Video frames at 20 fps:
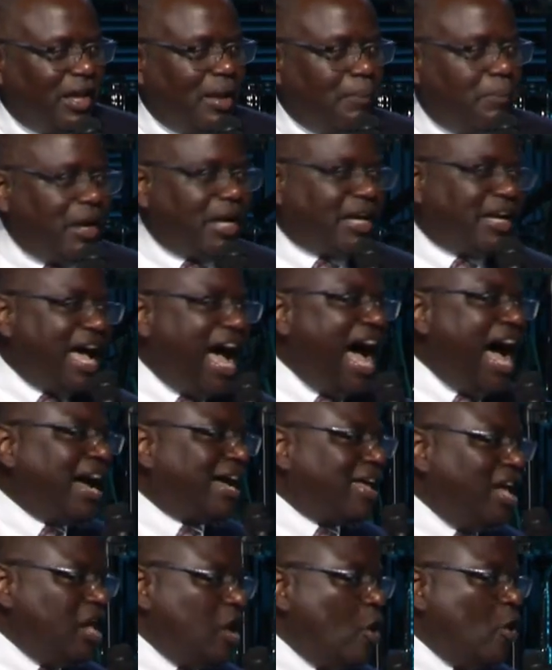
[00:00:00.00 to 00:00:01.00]
But God
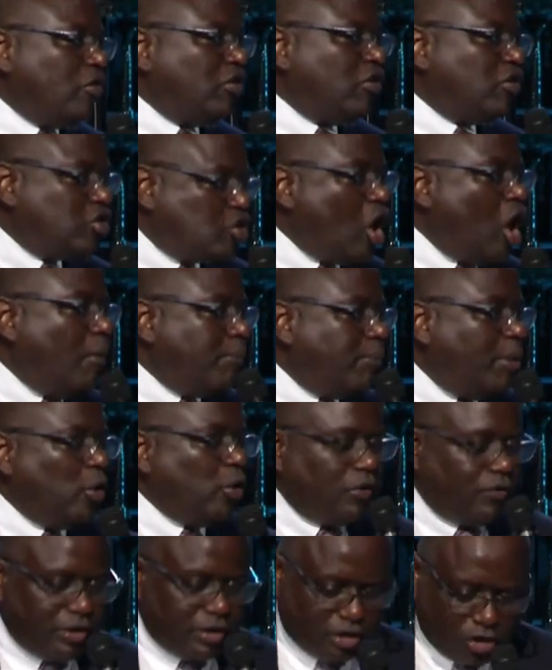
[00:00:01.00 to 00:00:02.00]
can use his jawbone
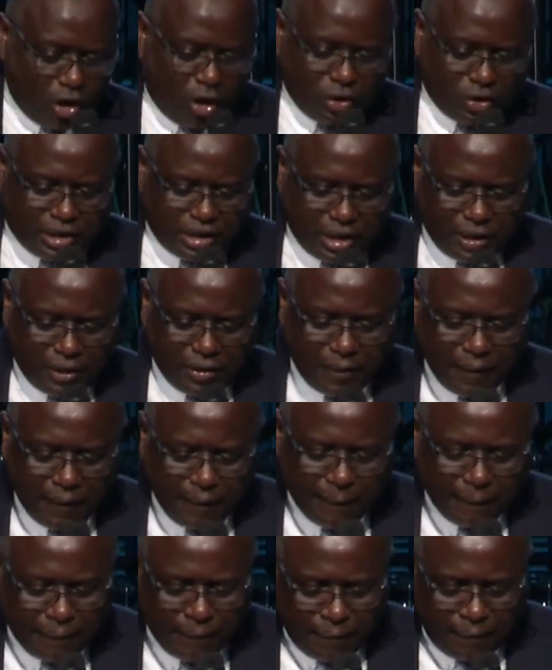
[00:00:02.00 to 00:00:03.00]
of a donkey
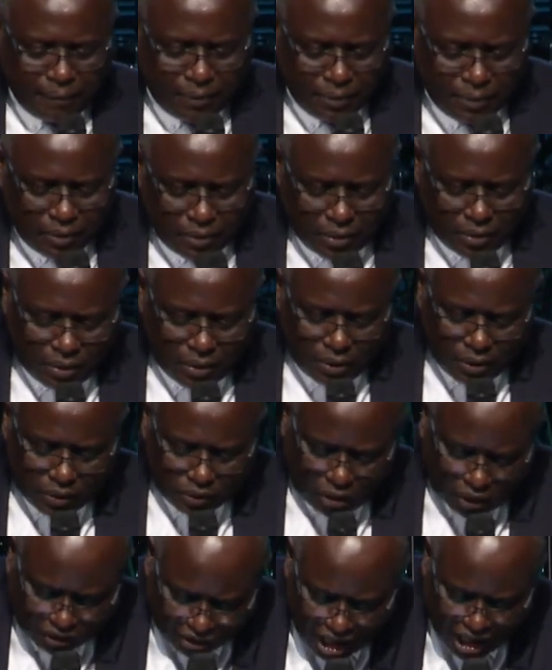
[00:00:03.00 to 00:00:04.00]

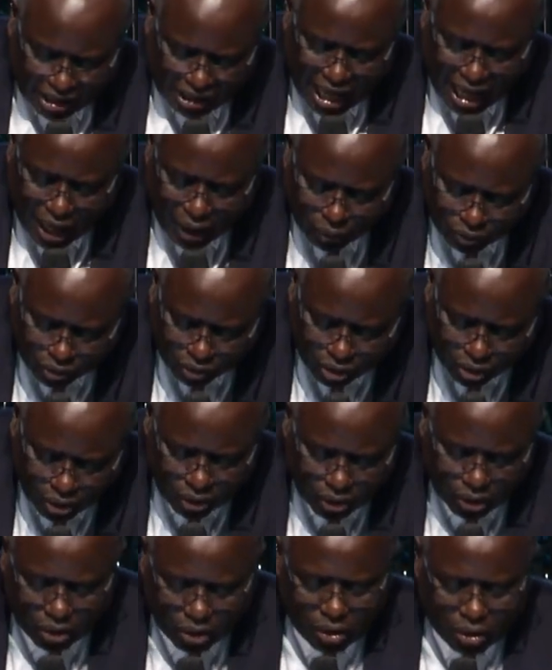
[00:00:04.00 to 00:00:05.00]
to take out
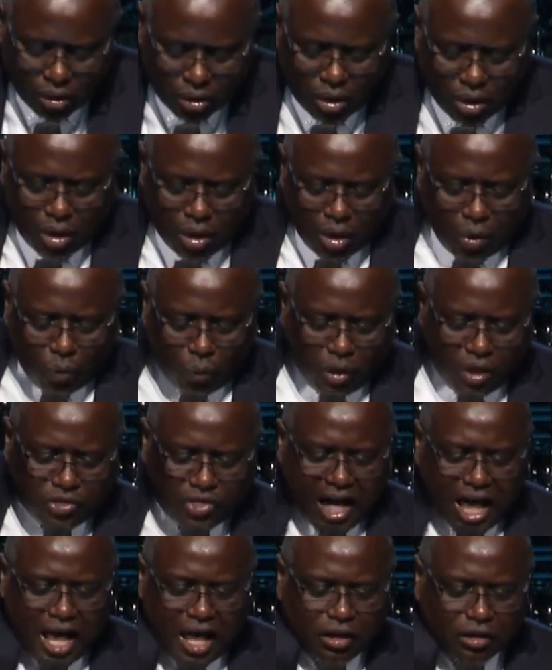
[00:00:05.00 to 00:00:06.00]

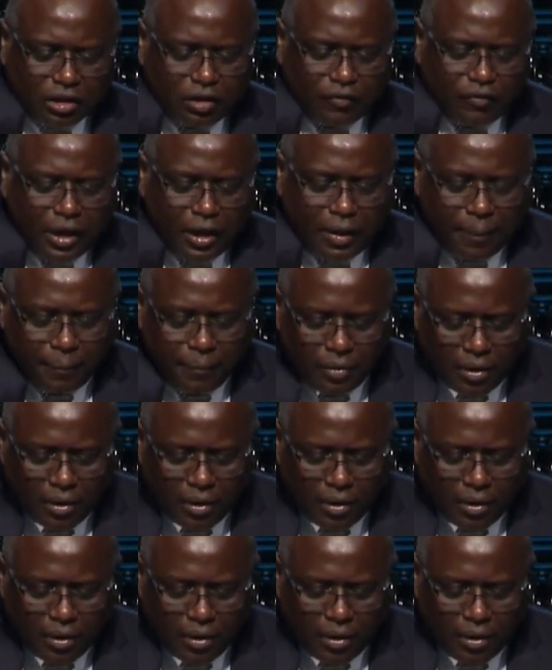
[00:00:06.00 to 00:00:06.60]
1,000 of them.